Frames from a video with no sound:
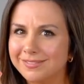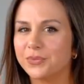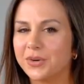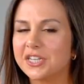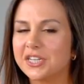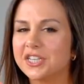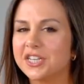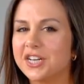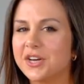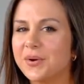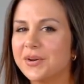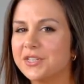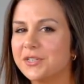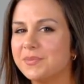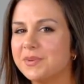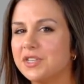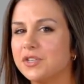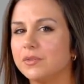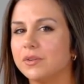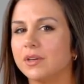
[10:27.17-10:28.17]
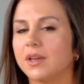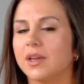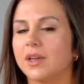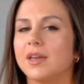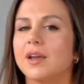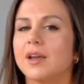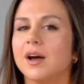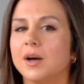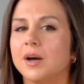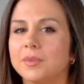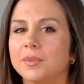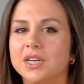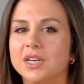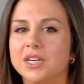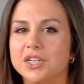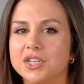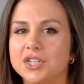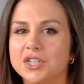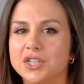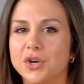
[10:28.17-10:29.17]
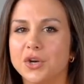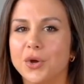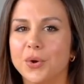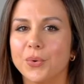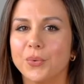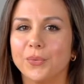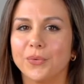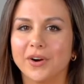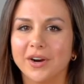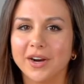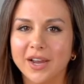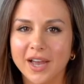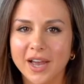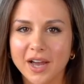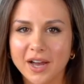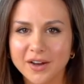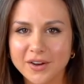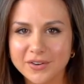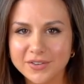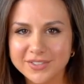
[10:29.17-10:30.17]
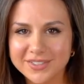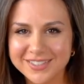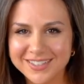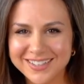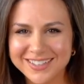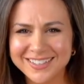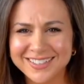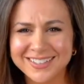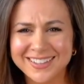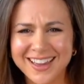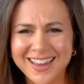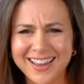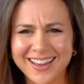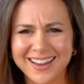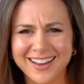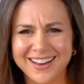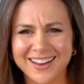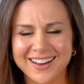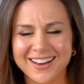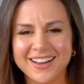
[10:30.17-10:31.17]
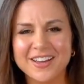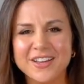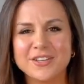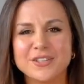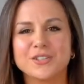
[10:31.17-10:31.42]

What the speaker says: We're actually going to be doing a combination workout. Yeah.